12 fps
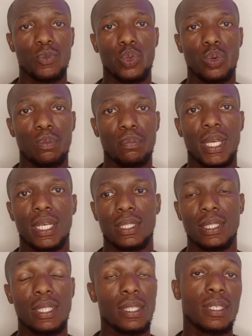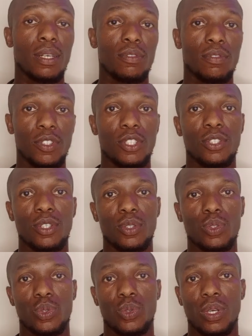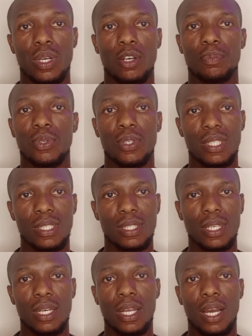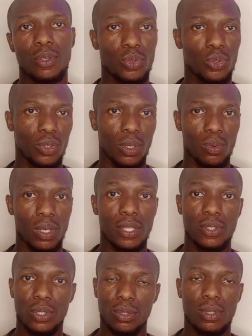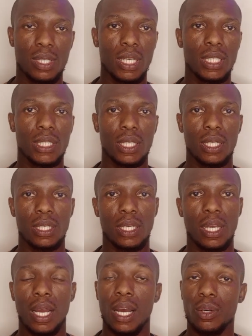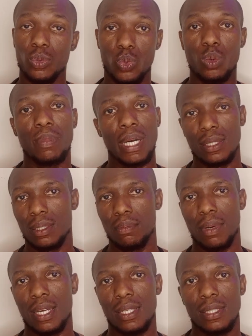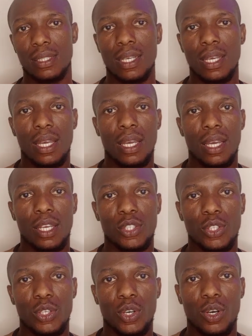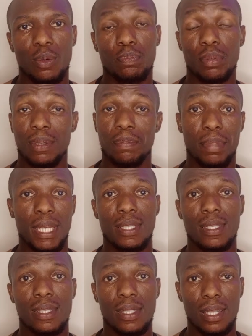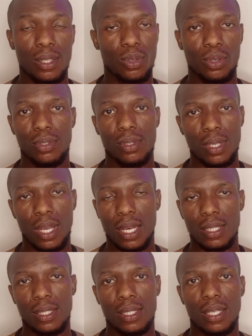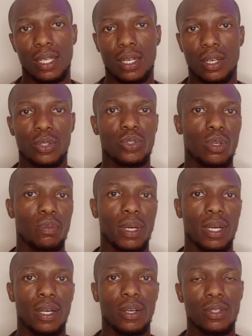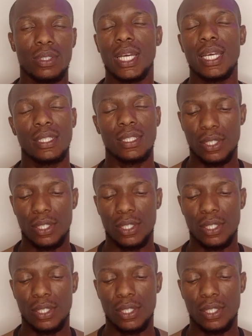to make detailed video to help you understand how to regulate usage and how to maximize your prepaid status as a customer under a